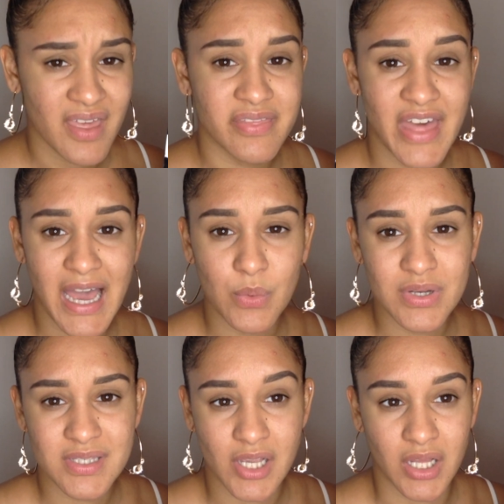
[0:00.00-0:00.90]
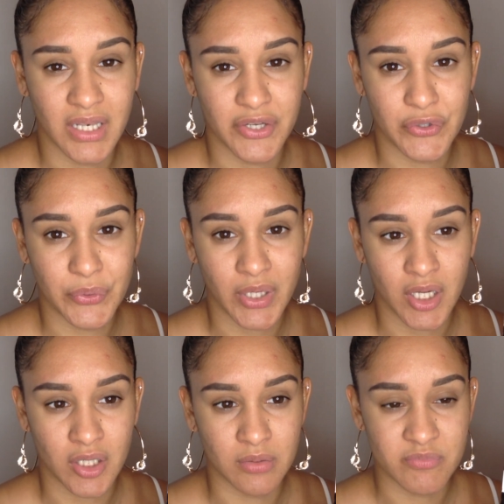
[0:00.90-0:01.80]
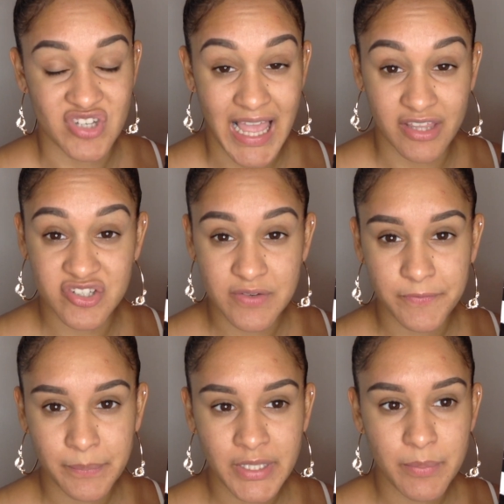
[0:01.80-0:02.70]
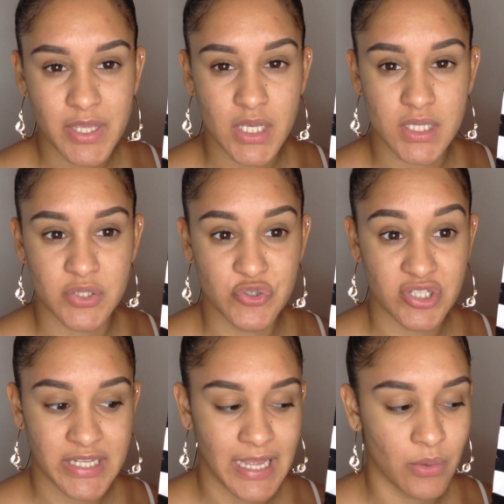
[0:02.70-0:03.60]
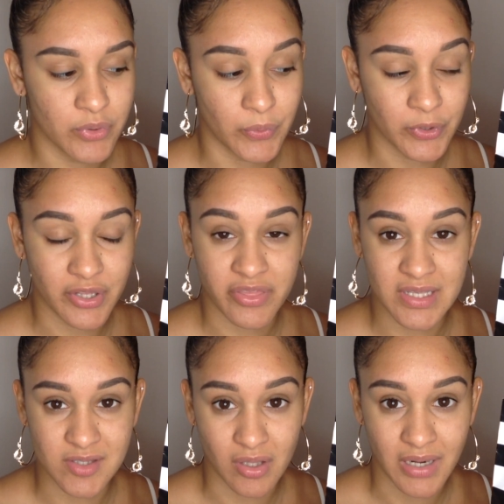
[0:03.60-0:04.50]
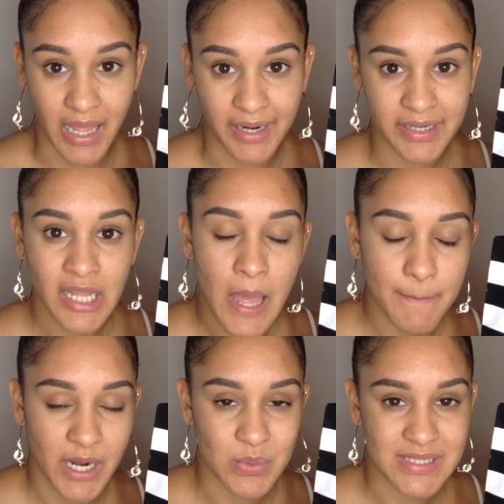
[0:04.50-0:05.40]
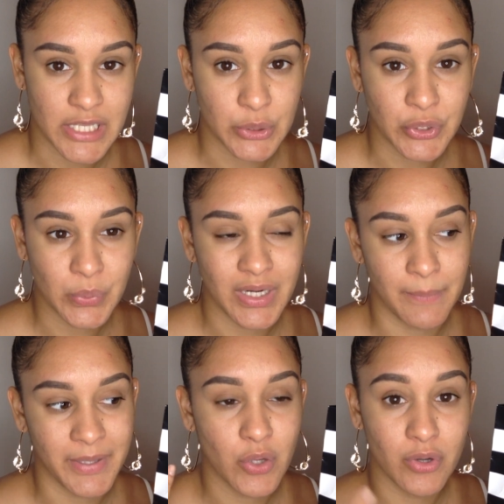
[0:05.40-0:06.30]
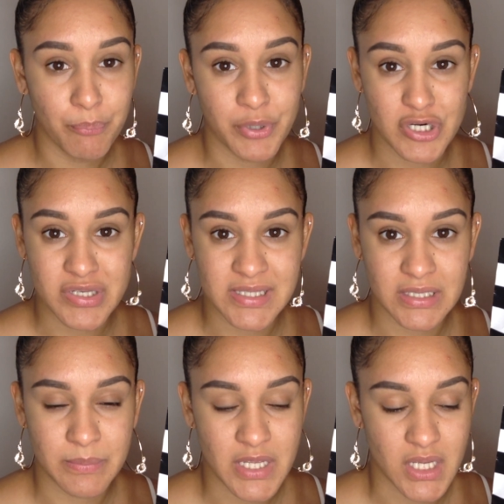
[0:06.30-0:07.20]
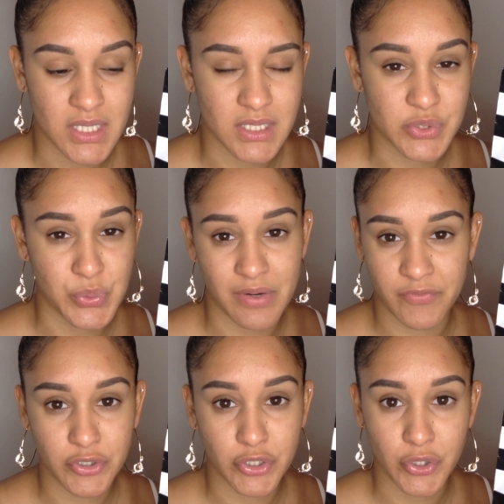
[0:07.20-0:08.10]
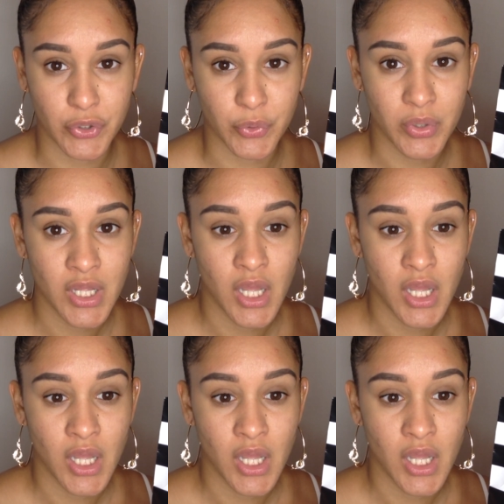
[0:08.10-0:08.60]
that was a little challenging for me because usually I would order things online, but I was like, you know what, let me go in person because you never know.